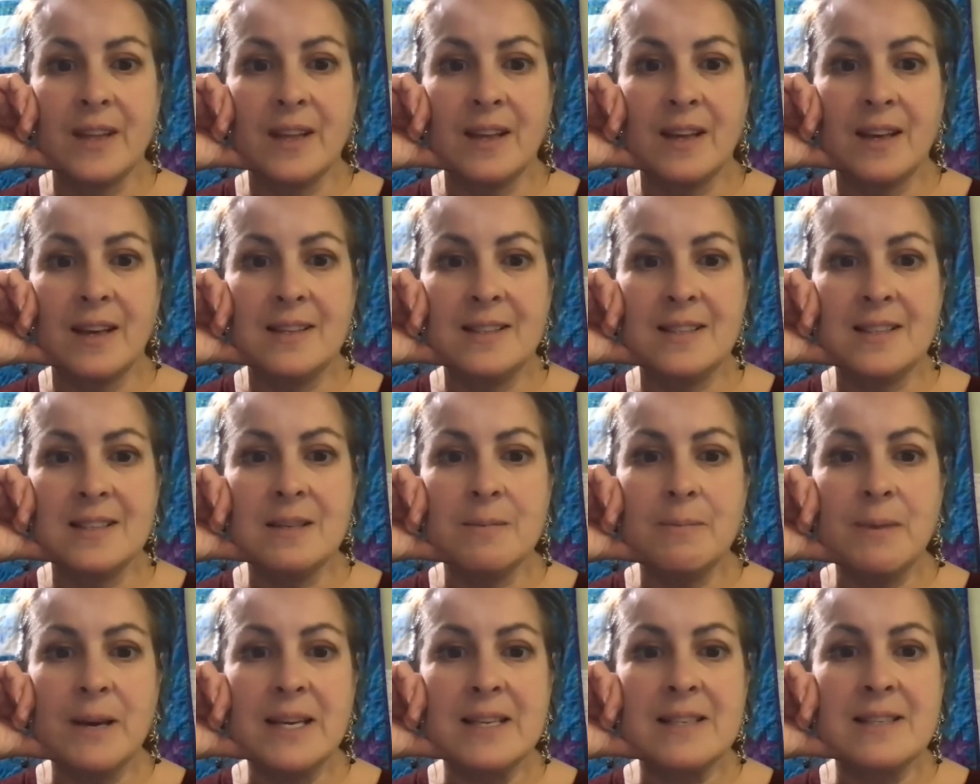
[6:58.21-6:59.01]
It doesn't
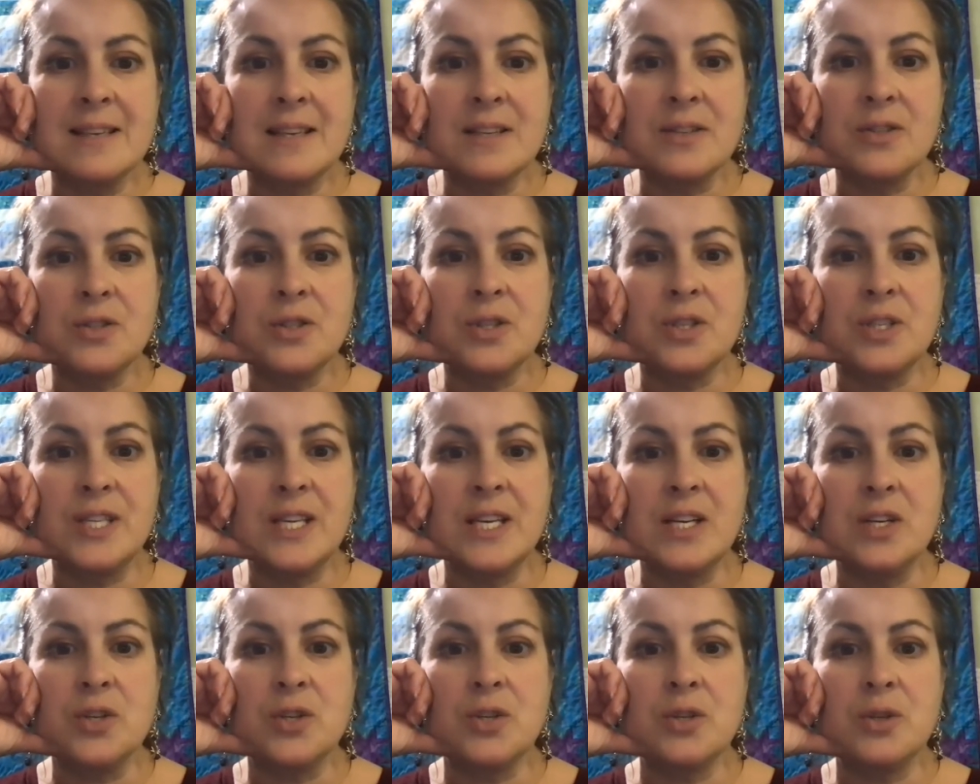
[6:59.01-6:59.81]
make sense to
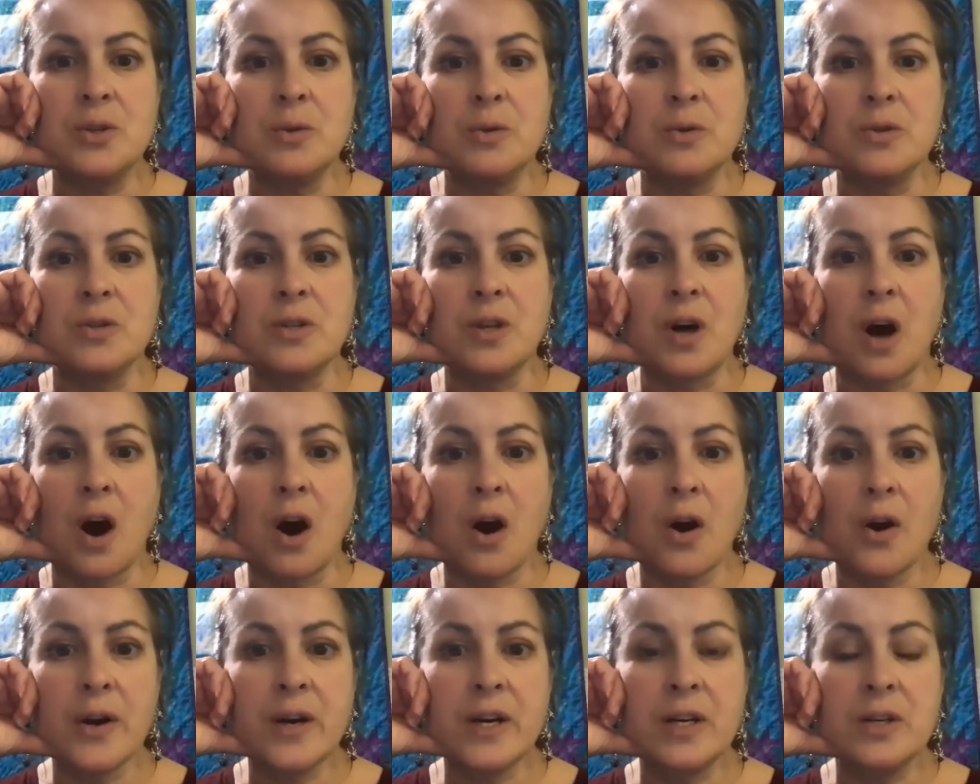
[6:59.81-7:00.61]
teach students the
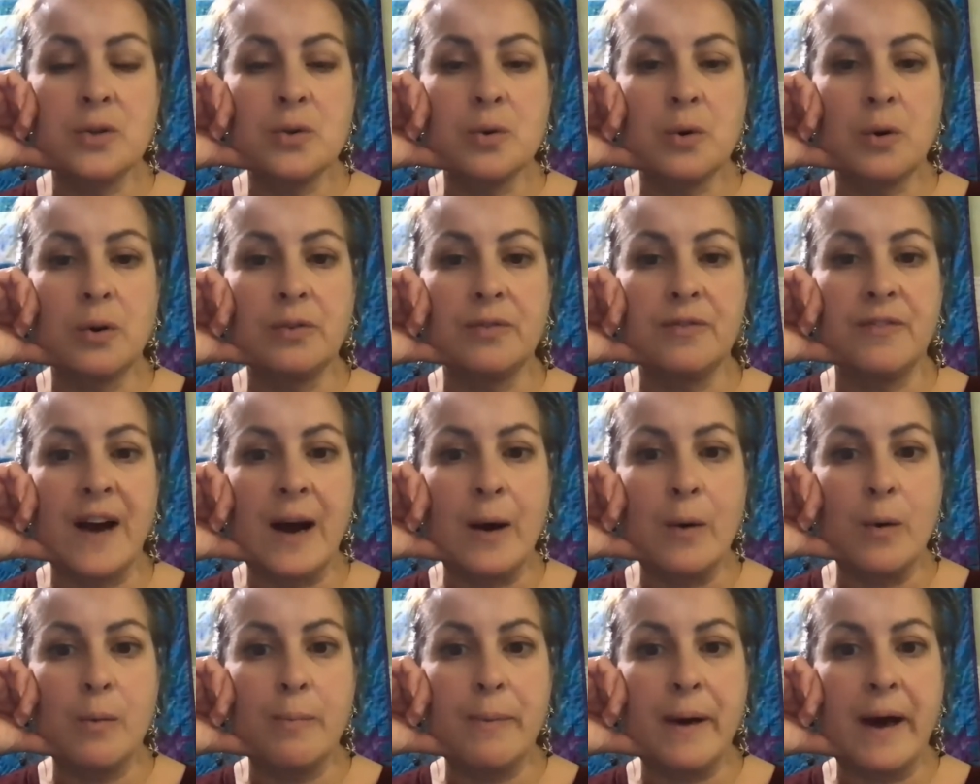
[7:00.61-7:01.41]
R-controlled
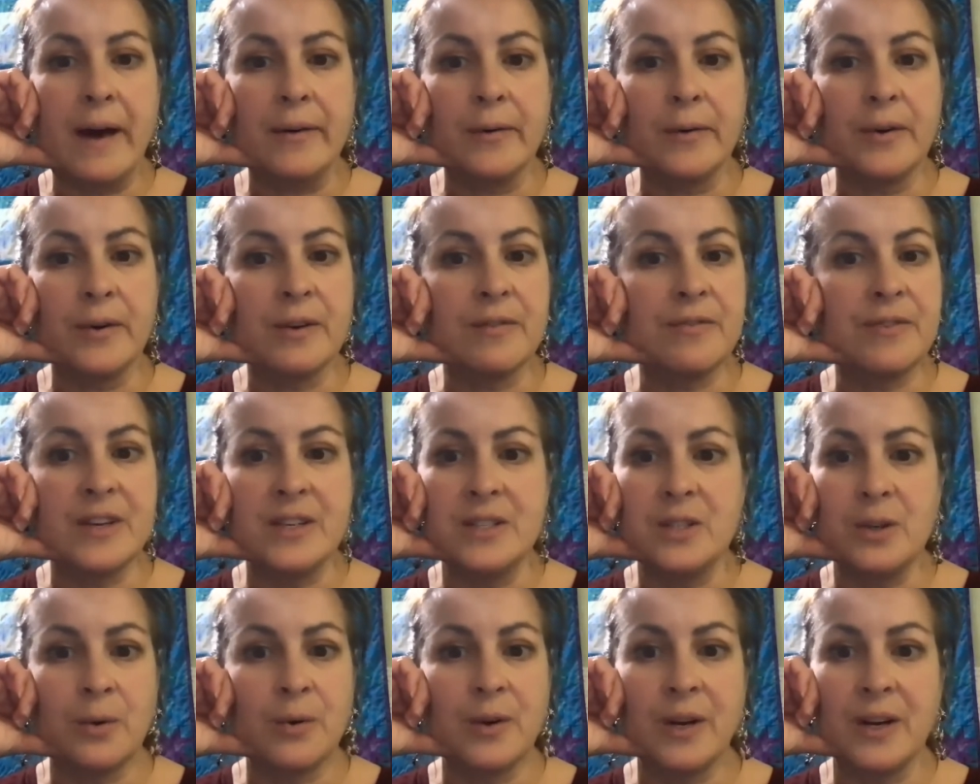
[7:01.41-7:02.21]
vowel pattern if they don't